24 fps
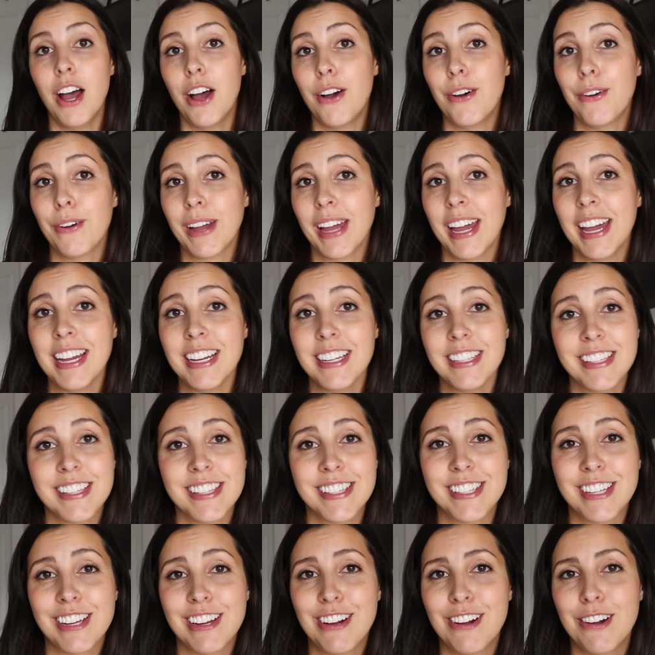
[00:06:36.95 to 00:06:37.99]
Okay,
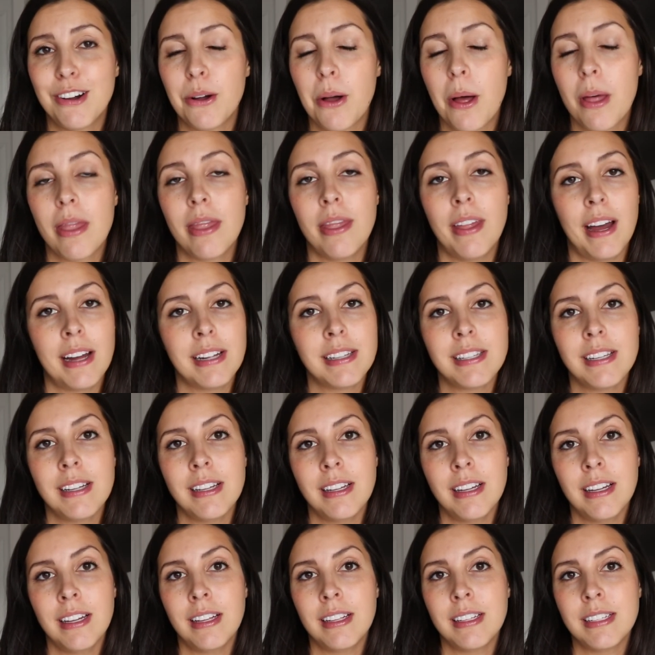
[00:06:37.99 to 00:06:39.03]
so that's
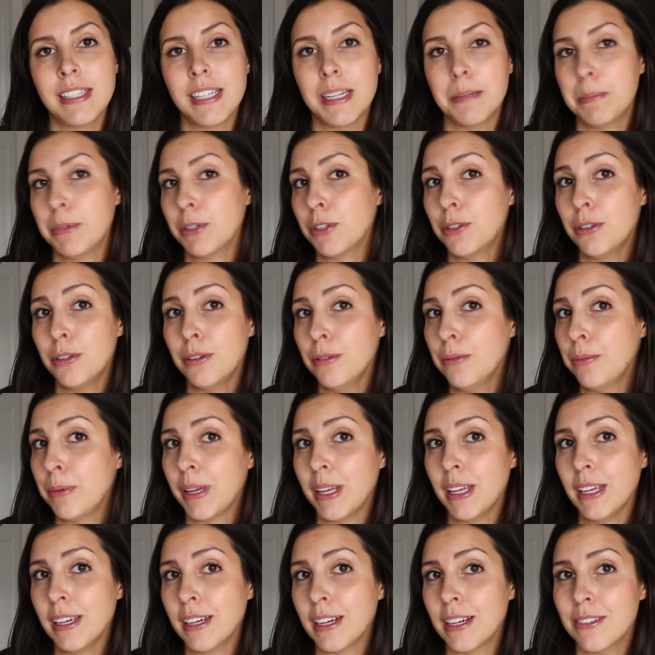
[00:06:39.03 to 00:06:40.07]
a typical
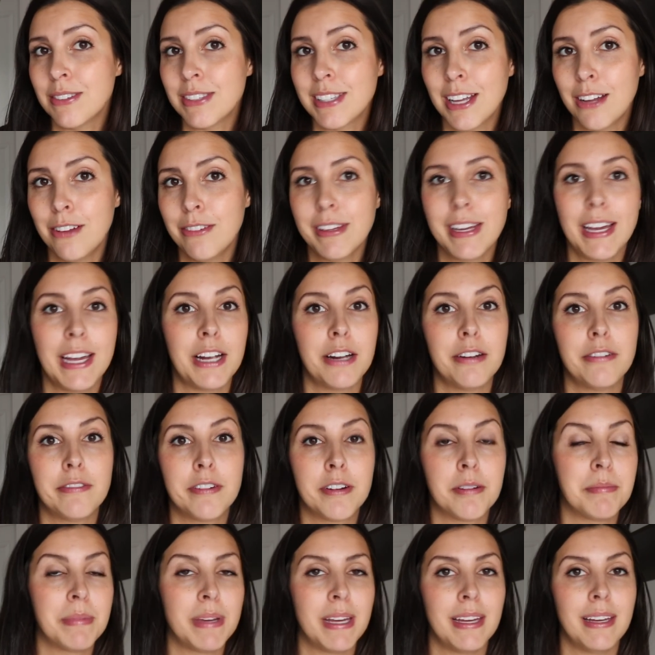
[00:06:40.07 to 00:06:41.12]
week of self-care
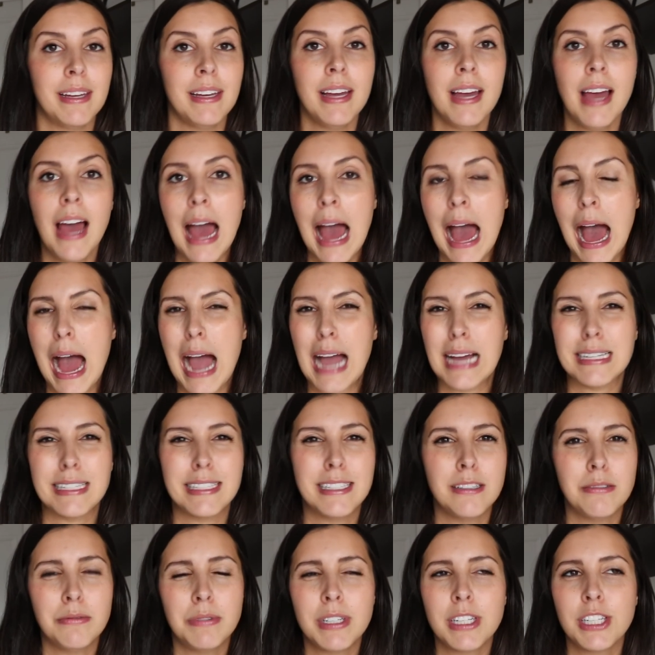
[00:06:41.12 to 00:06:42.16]
for me. I
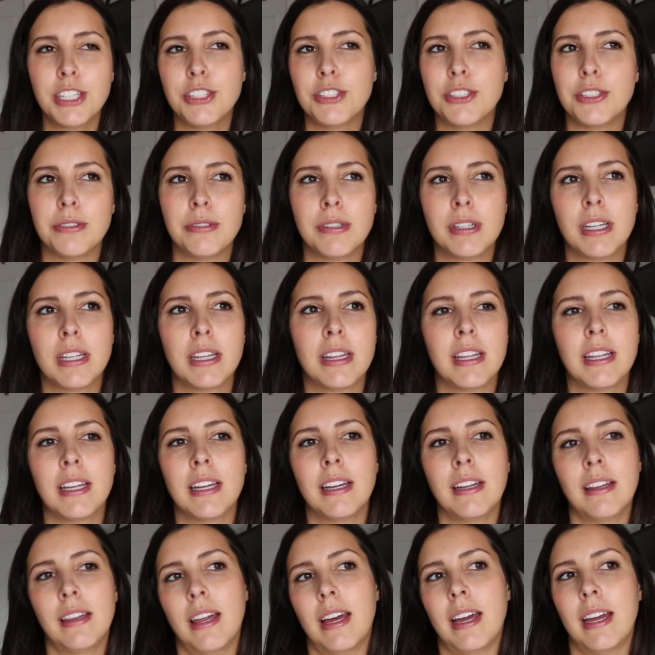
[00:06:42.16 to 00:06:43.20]
didn't want to do
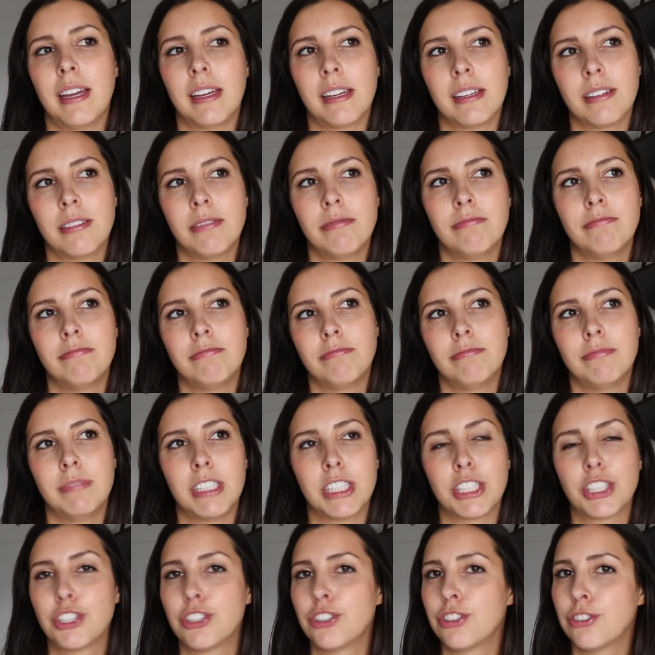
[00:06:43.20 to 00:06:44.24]
anything like
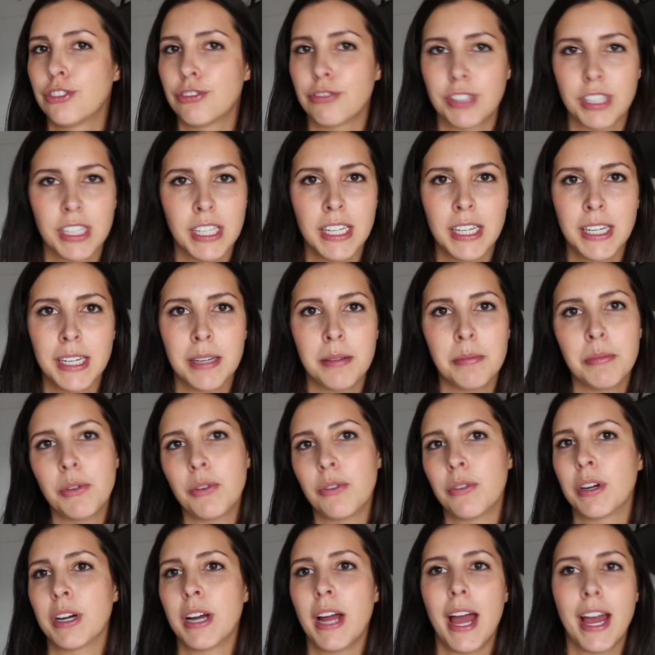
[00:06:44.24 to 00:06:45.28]
extreme
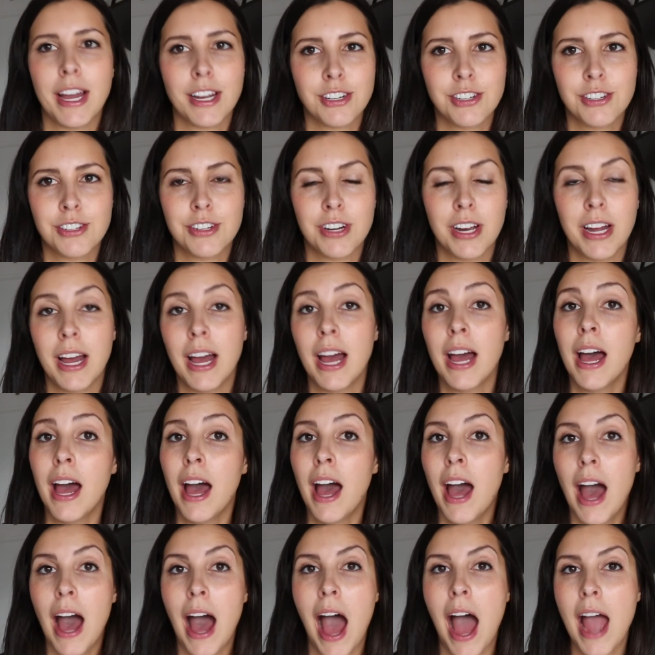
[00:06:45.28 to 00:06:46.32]
or extra.
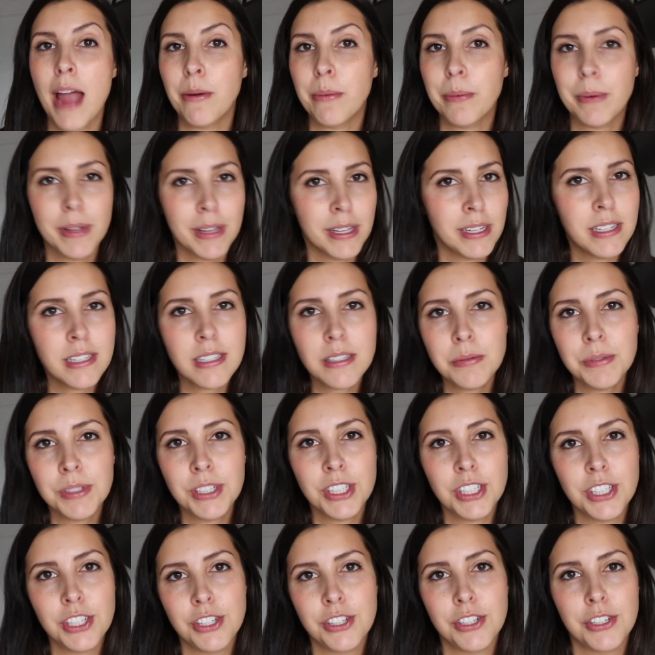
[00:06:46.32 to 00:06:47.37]
I really just
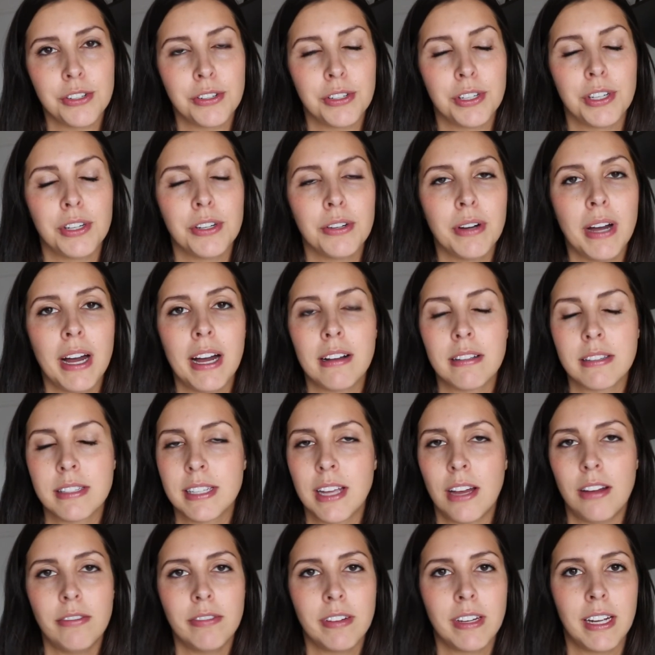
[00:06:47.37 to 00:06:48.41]
wanted to show you how
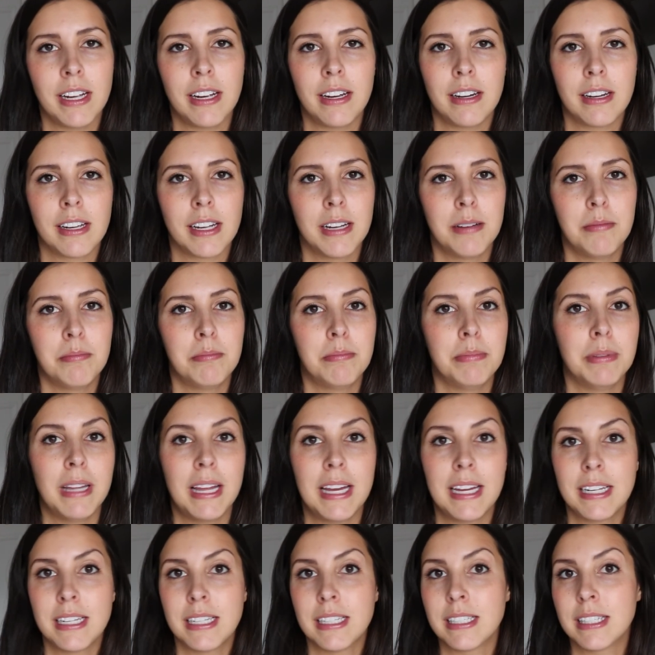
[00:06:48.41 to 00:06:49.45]
self-care can
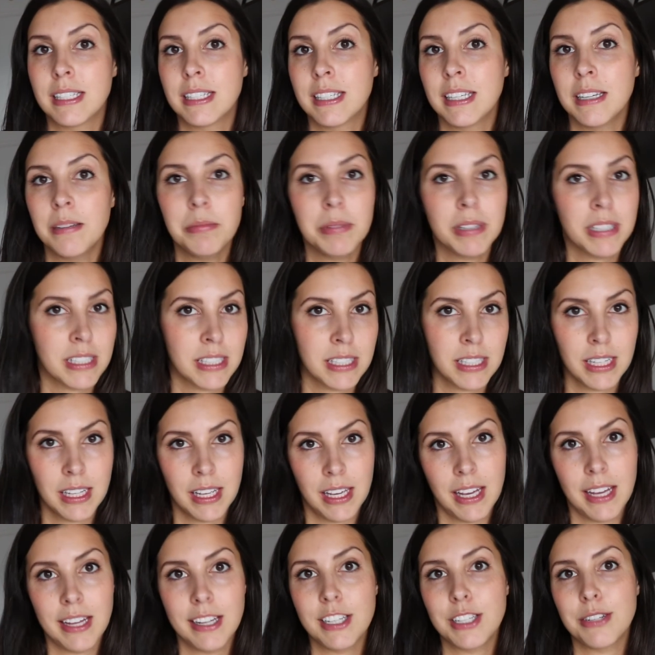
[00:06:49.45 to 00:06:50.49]
blend
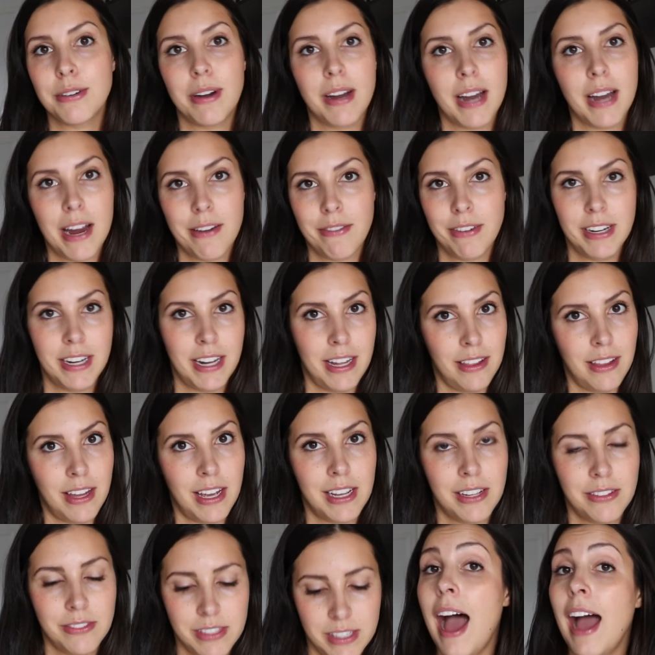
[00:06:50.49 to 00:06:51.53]
seamlessly into our everyday
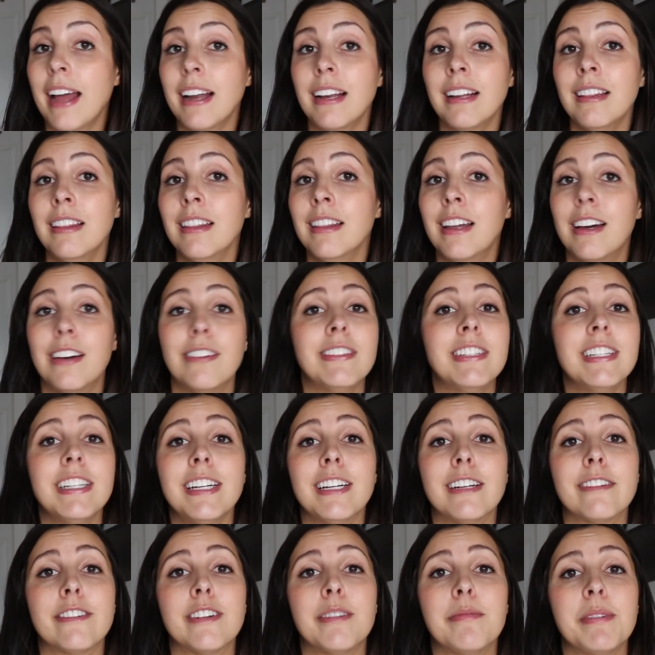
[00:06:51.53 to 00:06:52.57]
lives. I'd love to
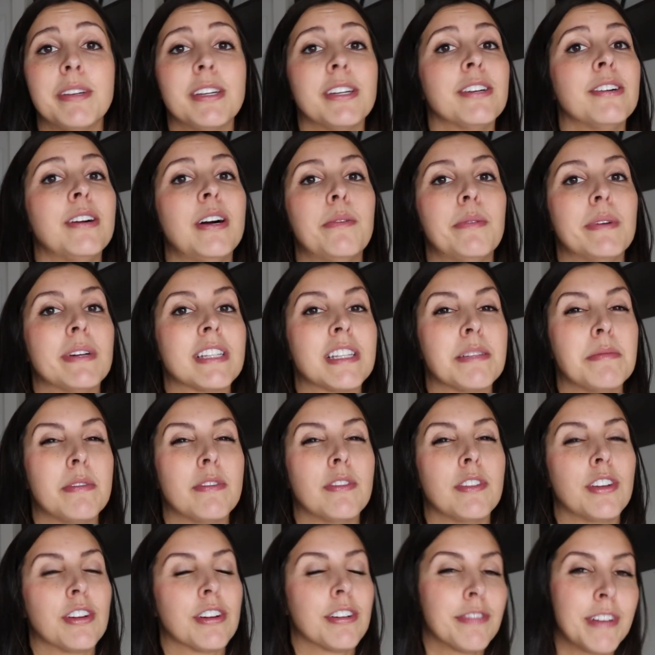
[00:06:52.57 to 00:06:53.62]
hear from you on what some
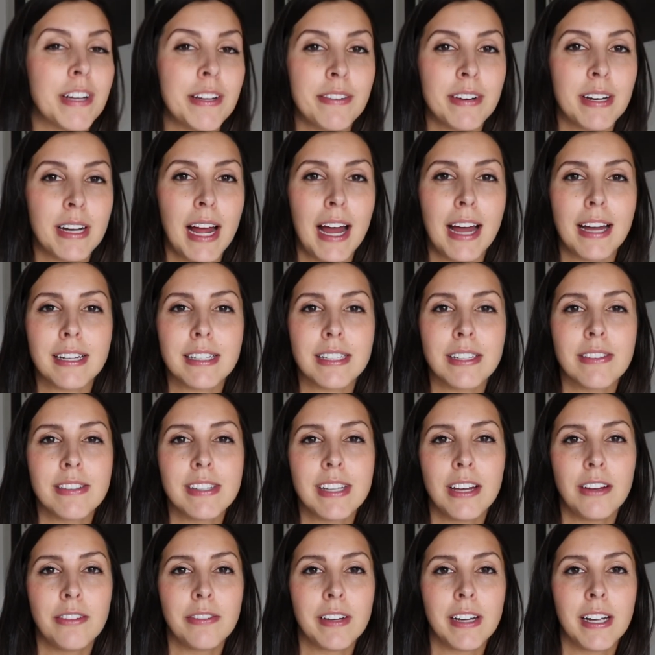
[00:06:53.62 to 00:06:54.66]
of your favorite acts of
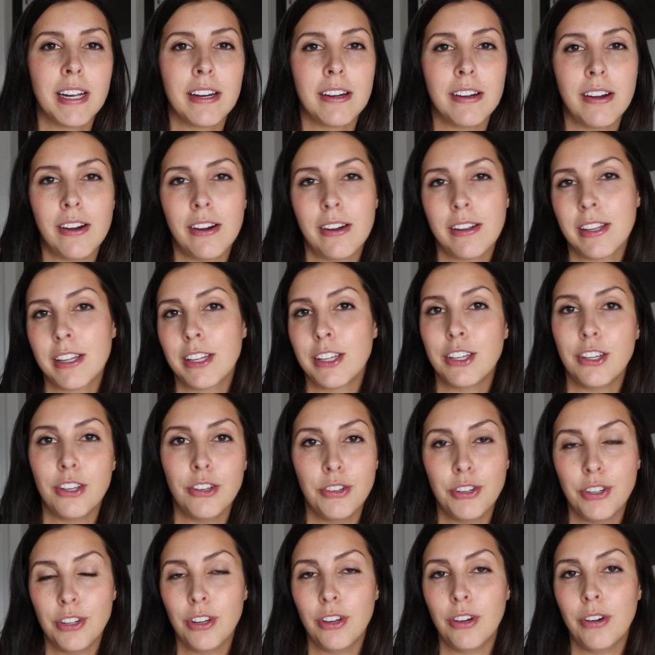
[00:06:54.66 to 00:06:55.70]
self-care are that you
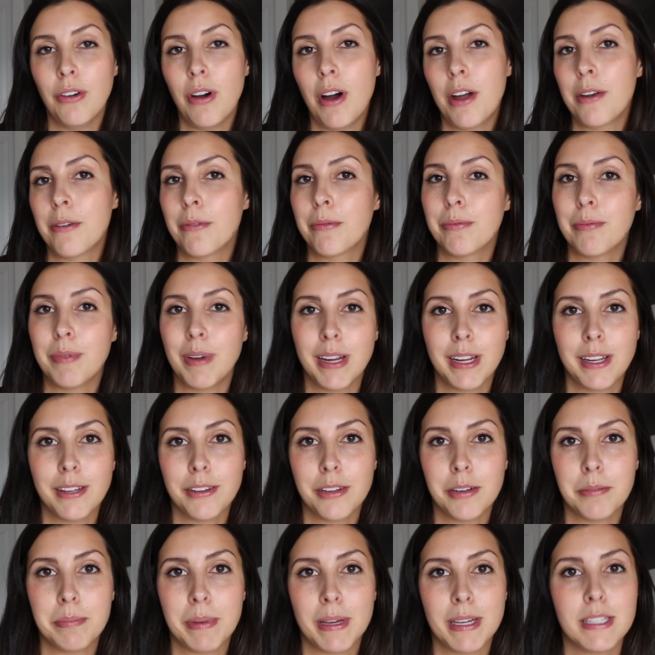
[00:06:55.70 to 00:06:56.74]
do on a
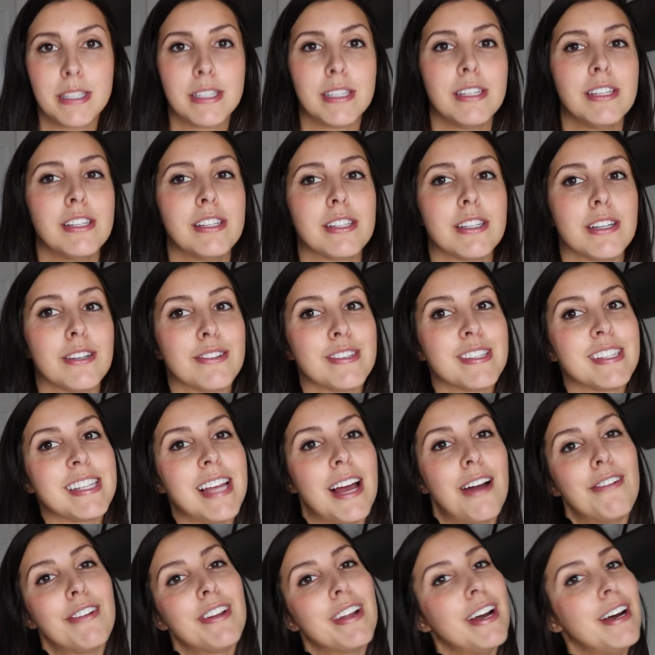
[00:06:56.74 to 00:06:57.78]
regular basis, so
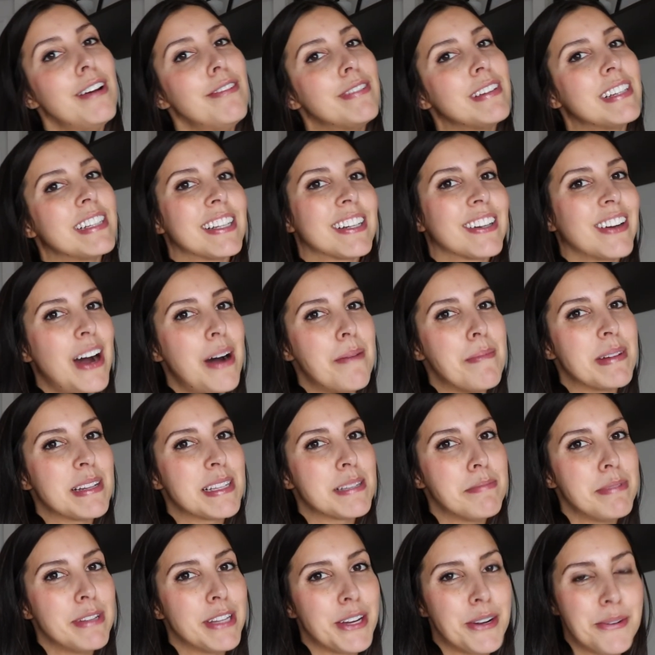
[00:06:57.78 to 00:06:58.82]
sound off in the
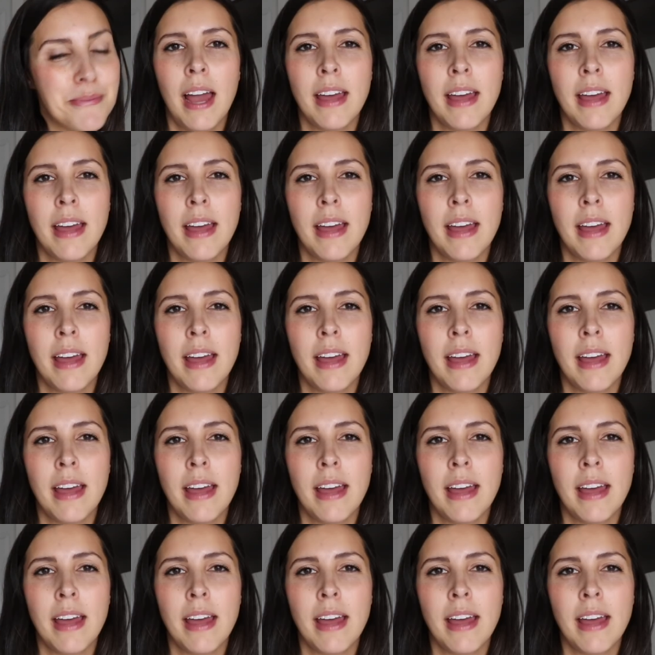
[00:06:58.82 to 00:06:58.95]
comments below.